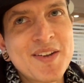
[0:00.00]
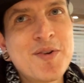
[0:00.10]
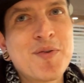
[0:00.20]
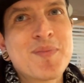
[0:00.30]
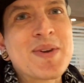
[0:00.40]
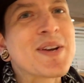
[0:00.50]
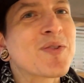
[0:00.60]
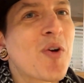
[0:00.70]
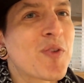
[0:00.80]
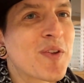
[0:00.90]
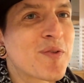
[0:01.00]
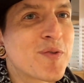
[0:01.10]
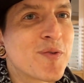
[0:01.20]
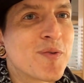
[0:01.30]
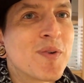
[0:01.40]
you will be crawling
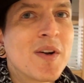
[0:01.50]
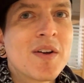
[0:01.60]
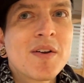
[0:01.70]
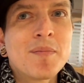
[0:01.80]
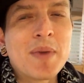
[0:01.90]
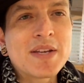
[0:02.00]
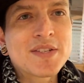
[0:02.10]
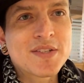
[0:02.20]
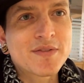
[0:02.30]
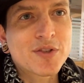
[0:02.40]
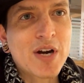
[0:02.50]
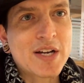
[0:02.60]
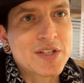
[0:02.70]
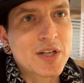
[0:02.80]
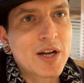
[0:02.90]
through mazes of
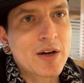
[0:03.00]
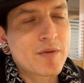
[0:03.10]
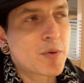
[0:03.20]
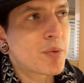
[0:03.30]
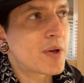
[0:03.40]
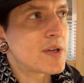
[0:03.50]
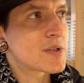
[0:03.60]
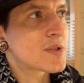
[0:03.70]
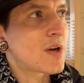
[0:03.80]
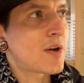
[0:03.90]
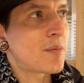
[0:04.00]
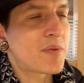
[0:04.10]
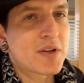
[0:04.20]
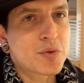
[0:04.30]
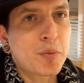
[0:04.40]
trash to get out of your place. Um,
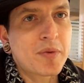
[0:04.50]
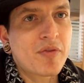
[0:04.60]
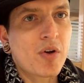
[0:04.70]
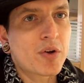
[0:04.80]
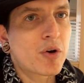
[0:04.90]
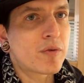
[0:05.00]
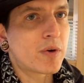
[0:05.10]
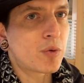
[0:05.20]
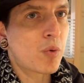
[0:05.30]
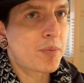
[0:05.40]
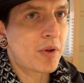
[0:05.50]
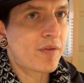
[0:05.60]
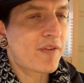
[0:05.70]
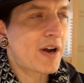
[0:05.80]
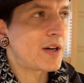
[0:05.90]
things will be falling over. You won't be able
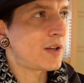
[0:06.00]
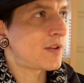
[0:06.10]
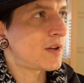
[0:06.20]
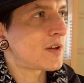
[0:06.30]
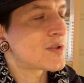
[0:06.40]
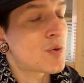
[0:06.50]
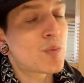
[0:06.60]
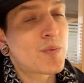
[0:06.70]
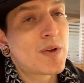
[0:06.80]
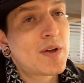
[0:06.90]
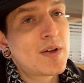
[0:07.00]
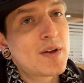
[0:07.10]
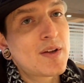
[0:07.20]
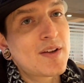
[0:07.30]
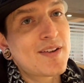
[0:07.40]
to find anything. So
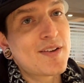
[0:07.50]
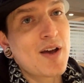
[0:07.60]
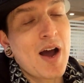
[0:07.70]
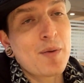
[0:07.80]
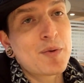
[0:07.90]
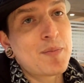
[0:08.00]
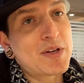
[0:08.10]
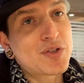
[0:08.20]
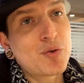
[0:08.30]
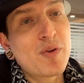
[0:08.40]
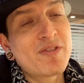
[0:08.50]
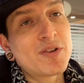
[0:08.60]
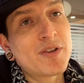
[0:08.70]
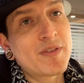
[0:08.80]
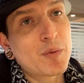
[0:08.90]
I would make sure whoever you're
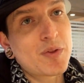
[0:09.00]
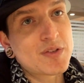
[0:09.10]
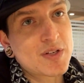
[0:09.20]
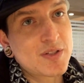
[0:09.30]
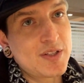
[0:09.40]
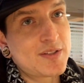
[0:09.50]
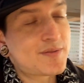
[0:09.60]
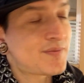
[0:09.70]
living with is clean.